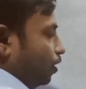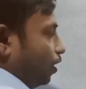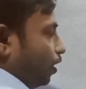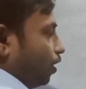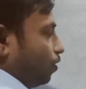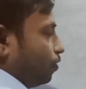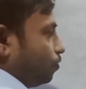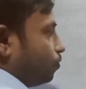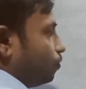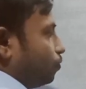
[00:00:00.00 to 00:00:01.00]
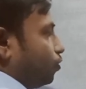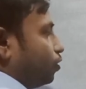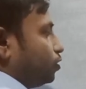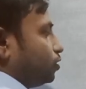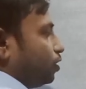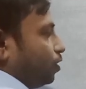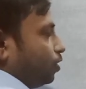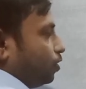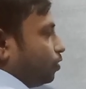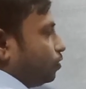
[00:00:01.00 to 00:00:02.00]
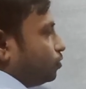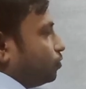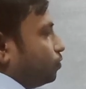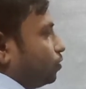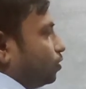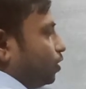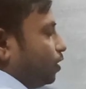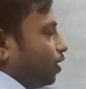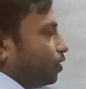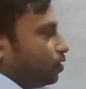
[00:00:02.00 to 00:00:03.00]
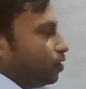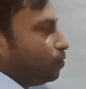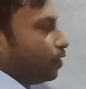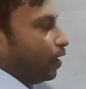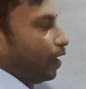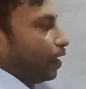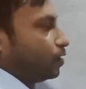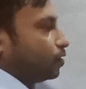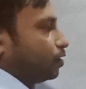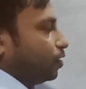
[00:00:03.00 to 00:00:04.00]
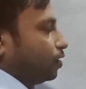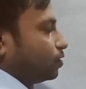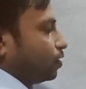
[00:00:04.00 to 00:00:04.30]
And plus here also 3 and 3 we can cancel this.